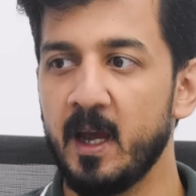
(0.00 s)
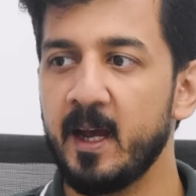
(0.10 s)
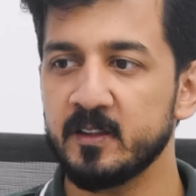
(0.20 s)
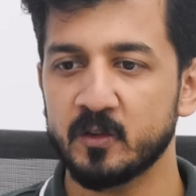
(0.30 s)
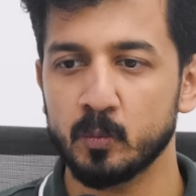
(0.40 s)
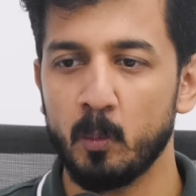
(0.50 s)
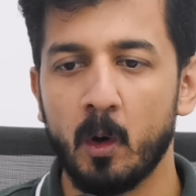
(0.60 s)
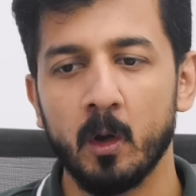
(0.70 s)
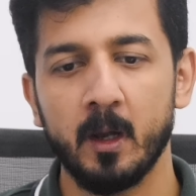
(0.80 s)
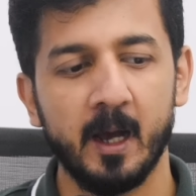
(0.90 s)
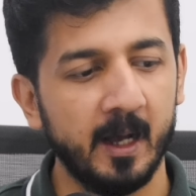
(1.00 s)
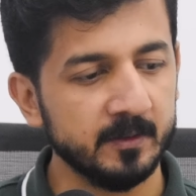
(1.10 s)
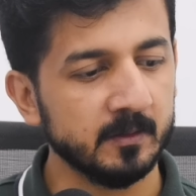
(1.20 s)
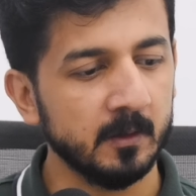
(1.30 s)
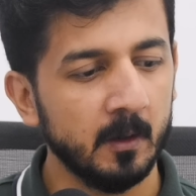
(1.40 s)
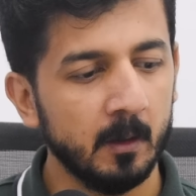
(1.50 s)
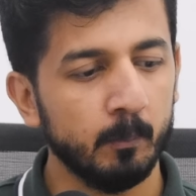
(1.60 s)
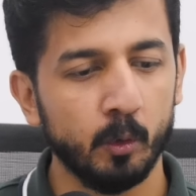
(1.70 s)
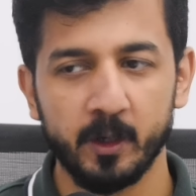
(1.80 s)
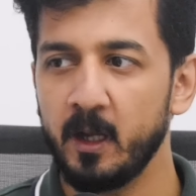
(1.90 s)
as small as
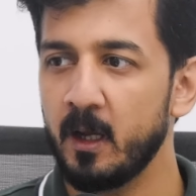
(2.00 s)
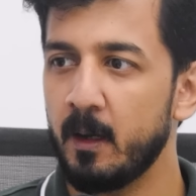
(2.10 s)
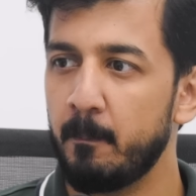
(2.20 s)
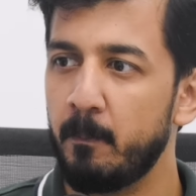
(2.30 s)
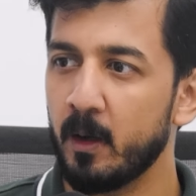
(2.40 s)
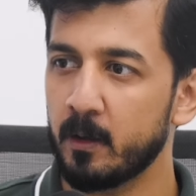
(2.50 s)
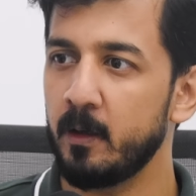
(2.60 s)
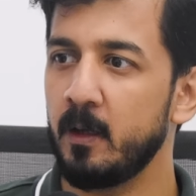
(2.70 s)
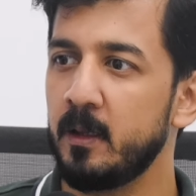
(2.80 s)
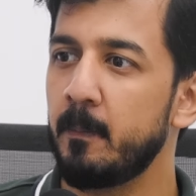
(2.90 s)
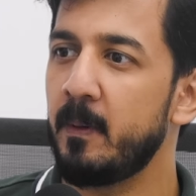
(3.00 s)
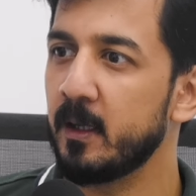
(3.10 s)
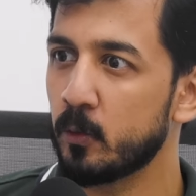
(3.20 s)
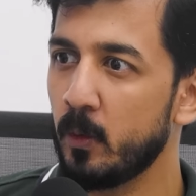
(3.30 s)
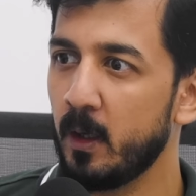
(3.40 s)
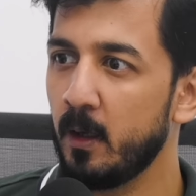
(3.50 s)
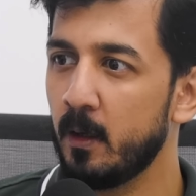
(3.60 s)
putting a bucket in the pathway,